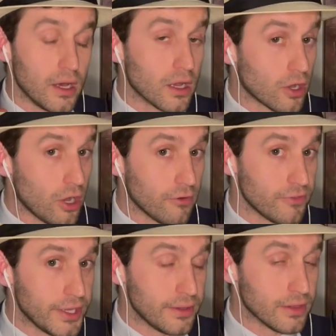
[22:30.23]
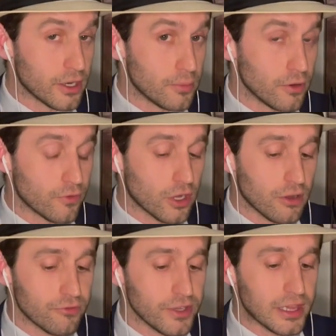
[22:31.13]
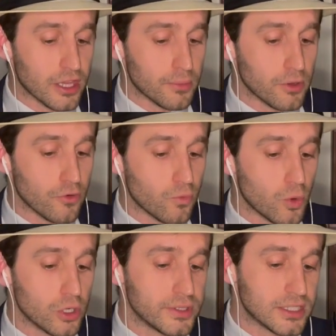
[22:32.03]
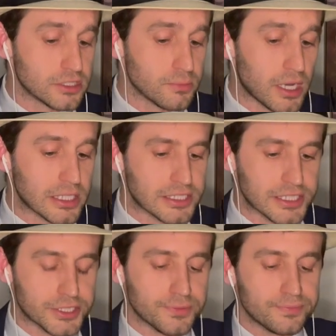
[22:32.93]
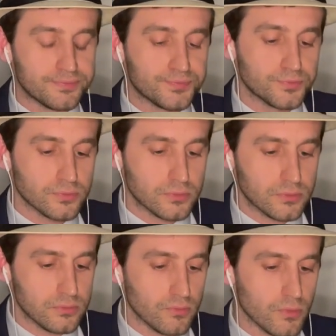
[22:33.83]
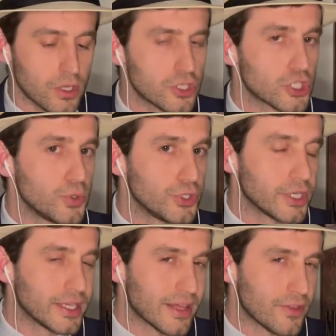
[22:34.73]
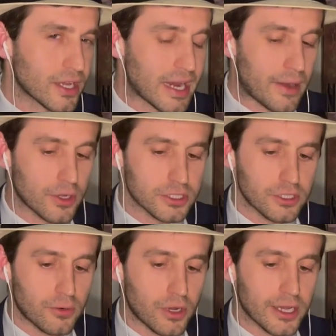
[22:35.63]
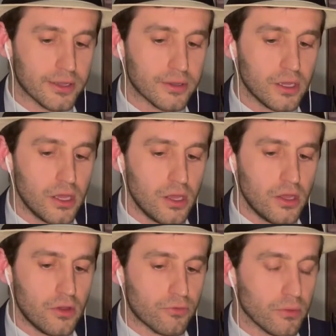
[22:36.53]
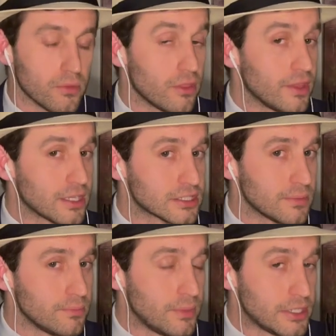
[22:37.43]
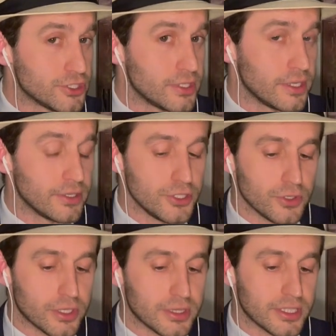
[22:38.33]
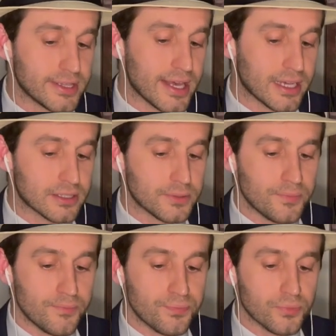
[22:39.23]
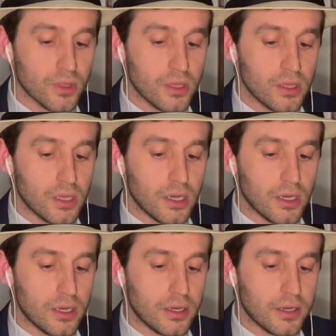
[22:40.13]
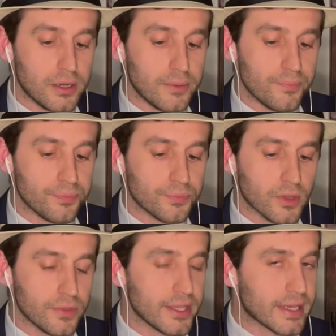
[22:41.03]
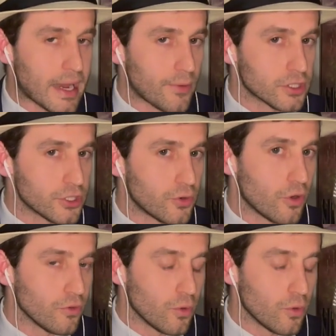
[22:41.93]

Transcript: coffee, a little bit of coffee, a little bit of wood and spices, so you can get the character right. From the things I'm mentioning, you can detect the character of the